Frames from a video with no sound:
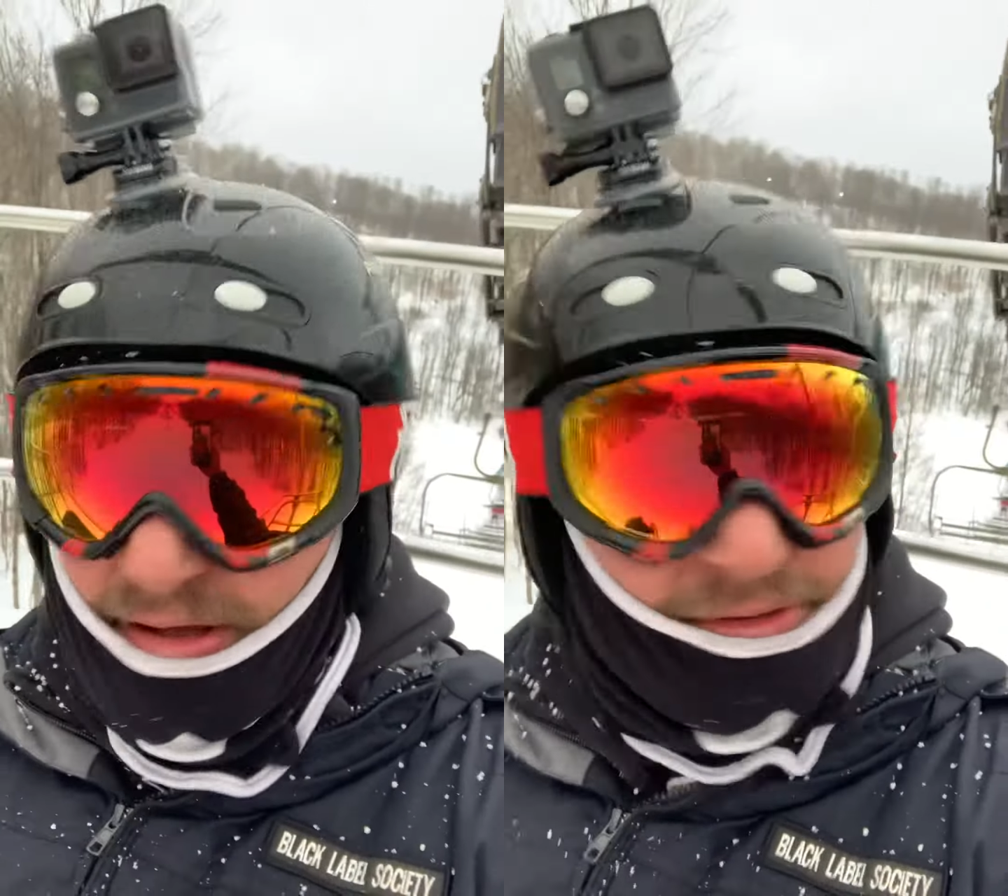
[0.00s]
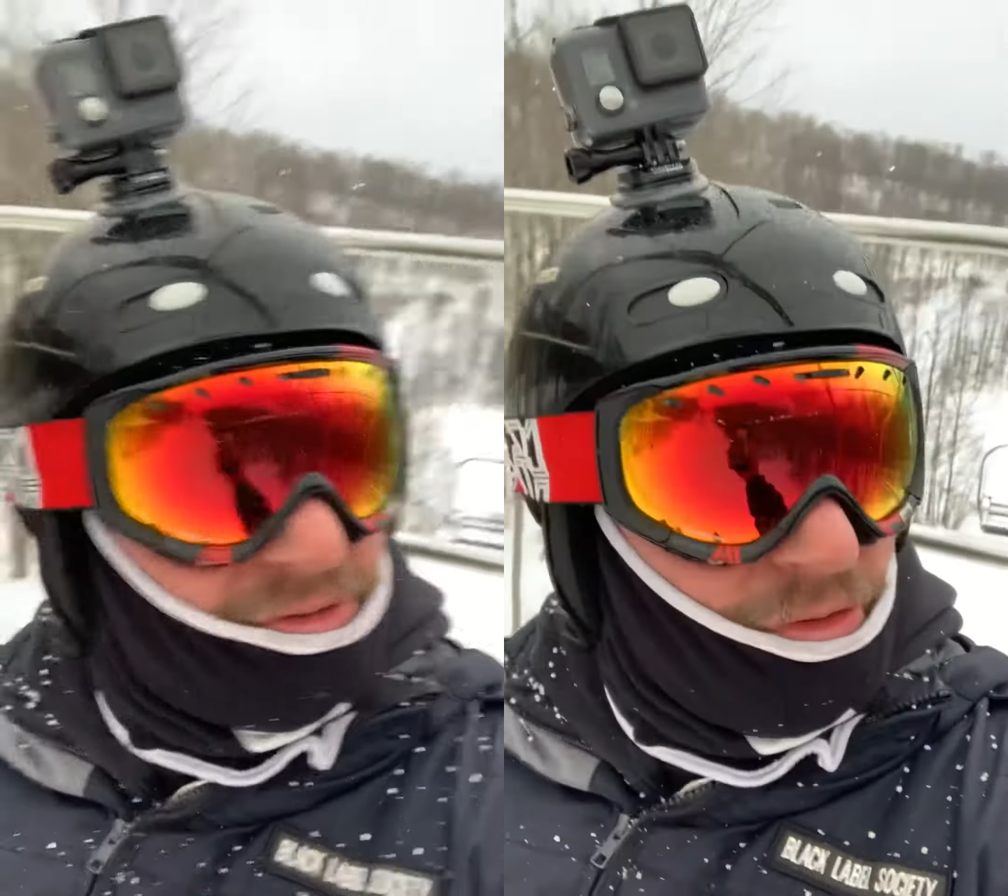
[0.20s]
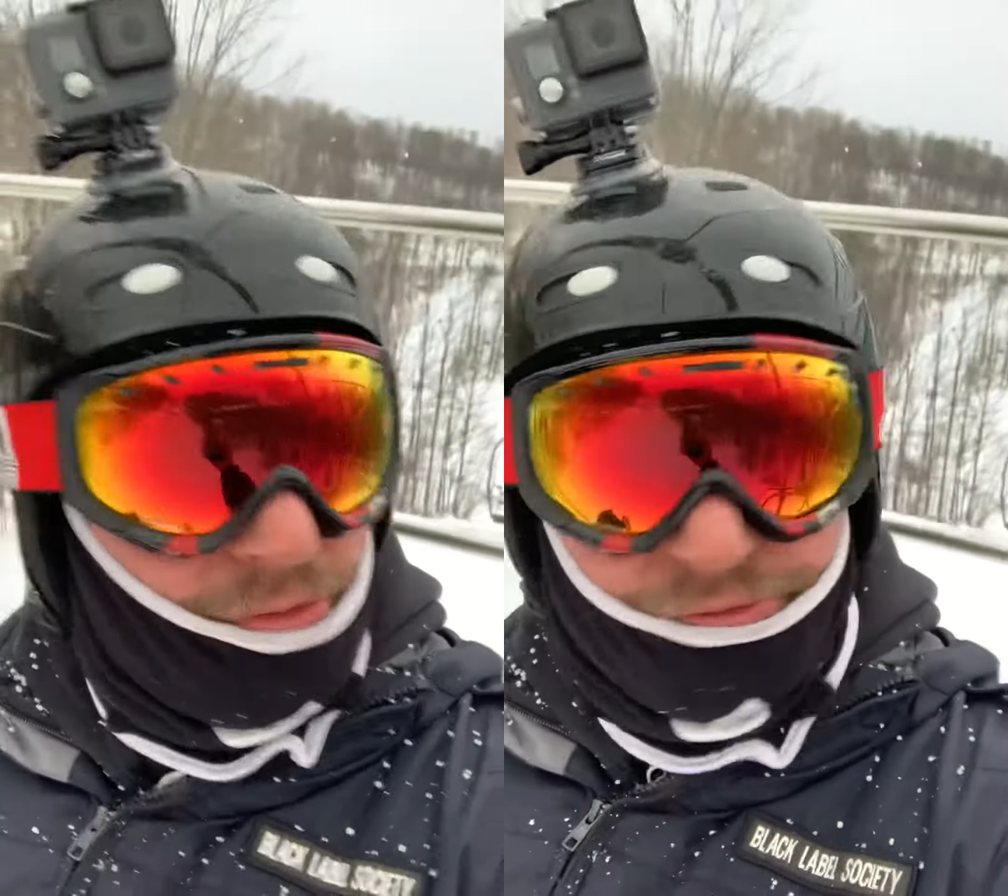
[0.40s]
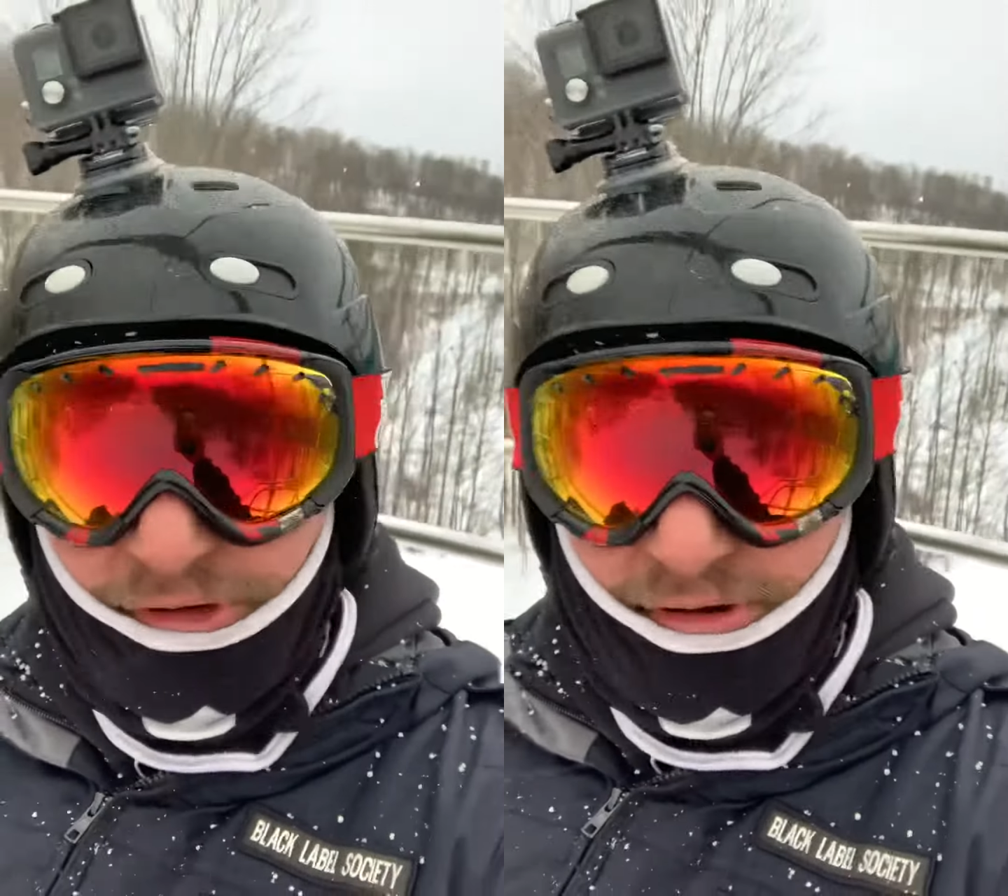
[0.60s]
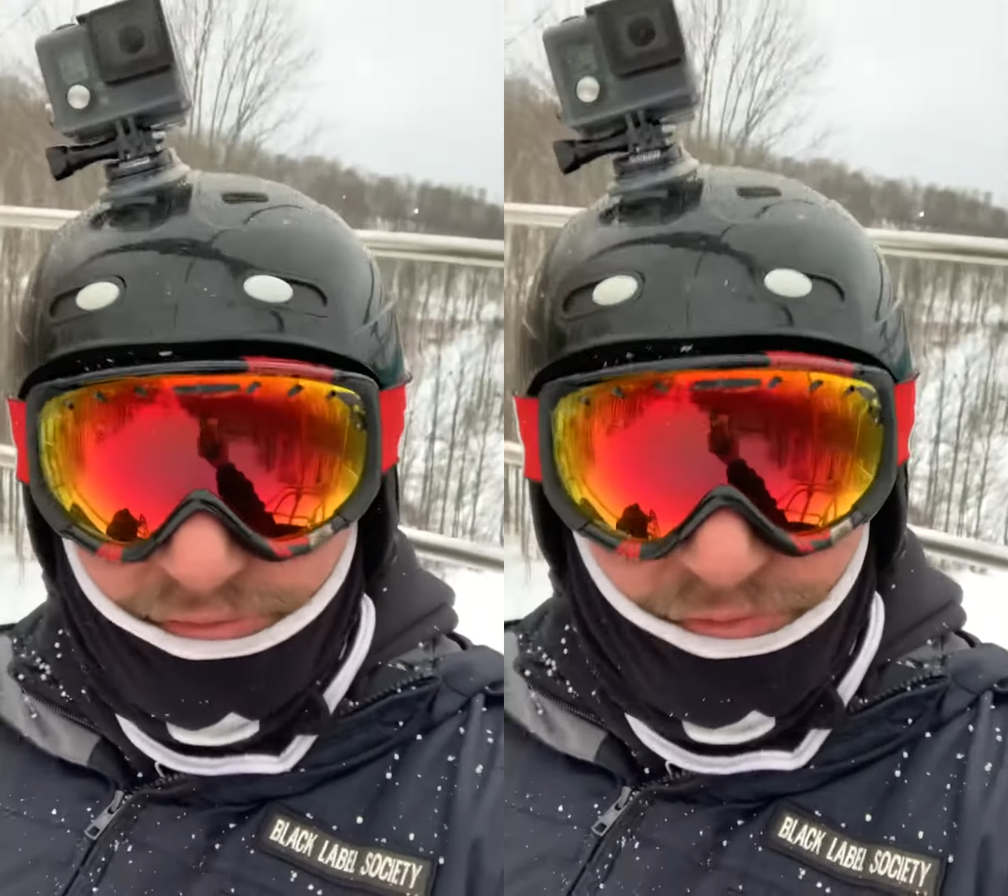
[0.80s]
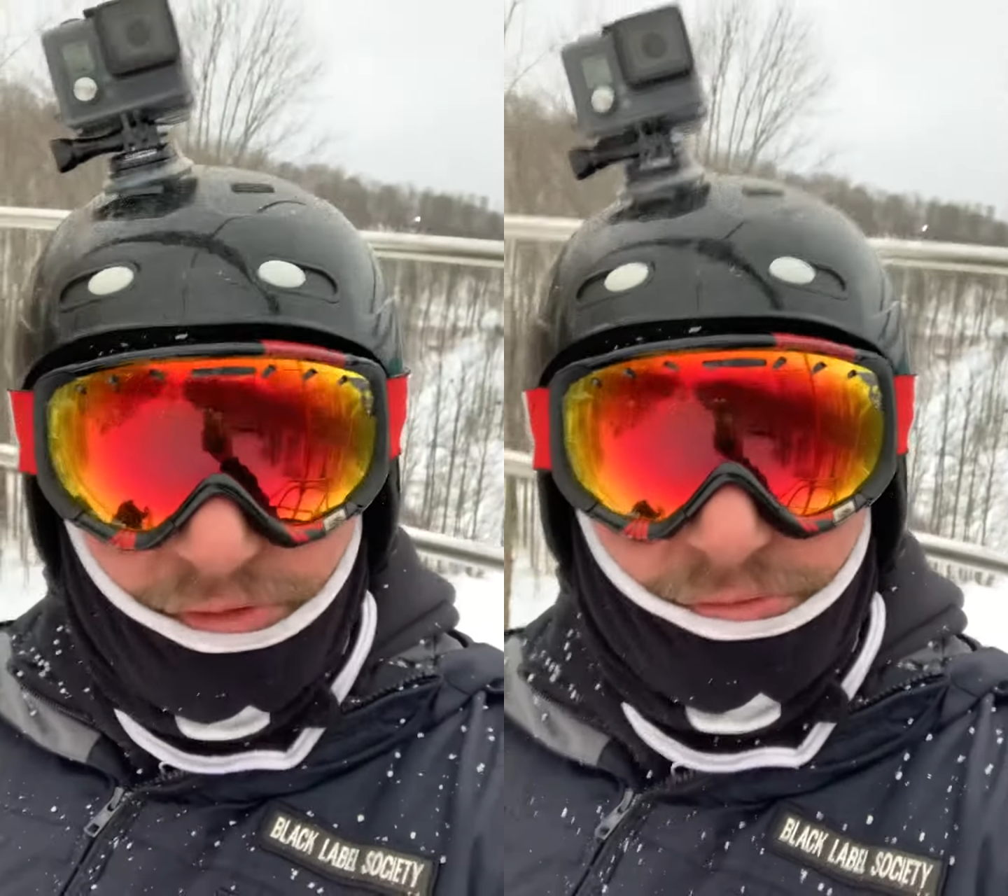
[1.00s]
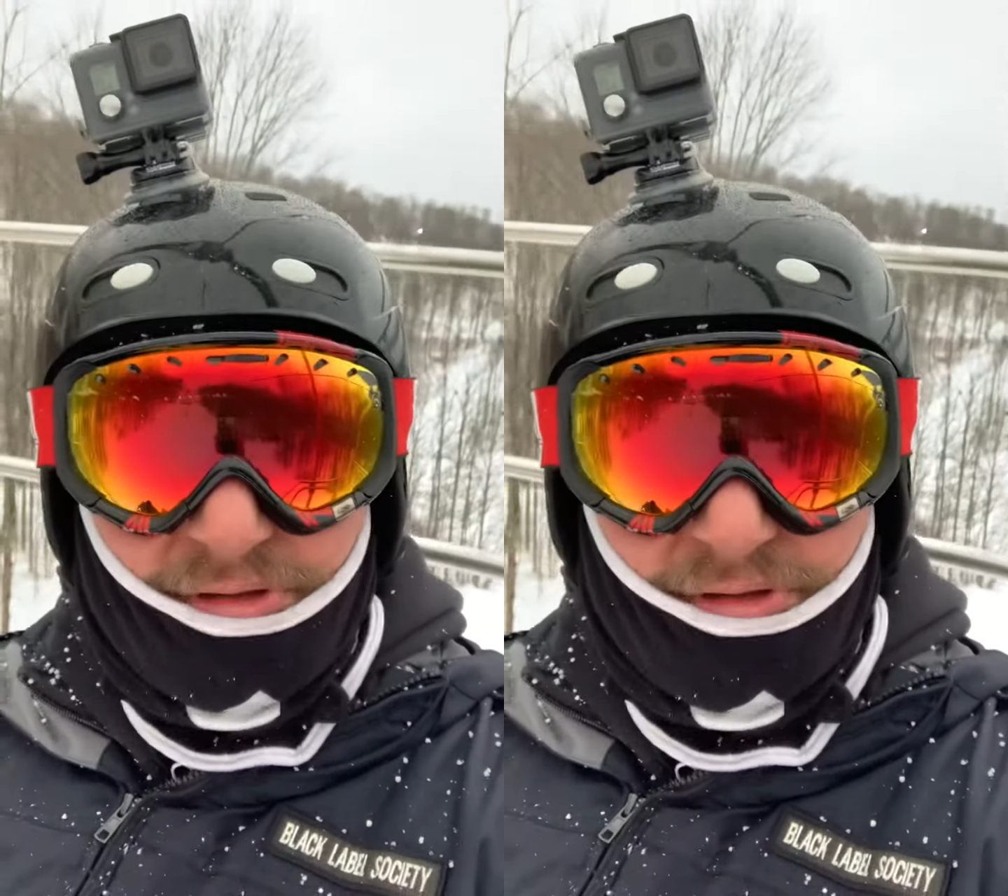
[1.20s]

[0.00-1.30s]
This gold chair is for you,